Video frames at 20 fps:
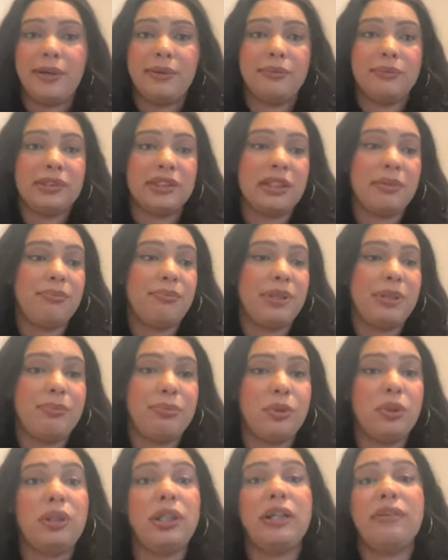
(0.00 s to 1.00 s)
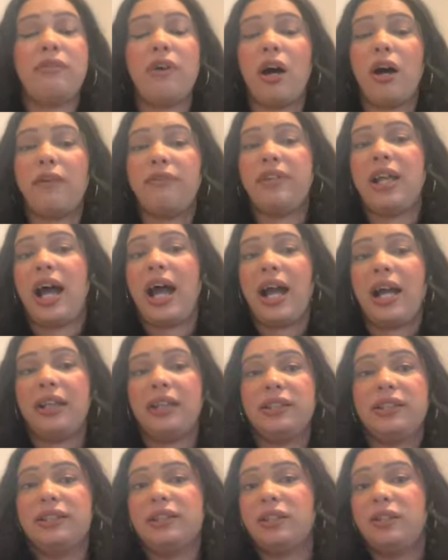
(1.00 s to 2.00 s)
Some people live off the
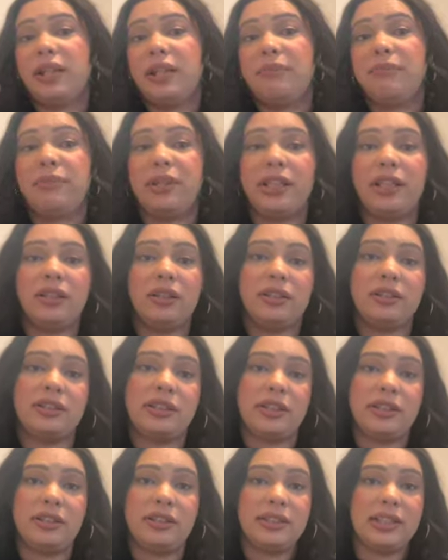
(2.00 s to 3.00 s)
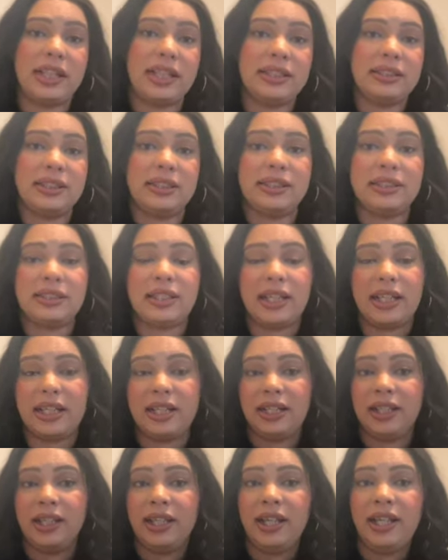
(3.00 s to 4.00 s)
island, so they meet on certain days to study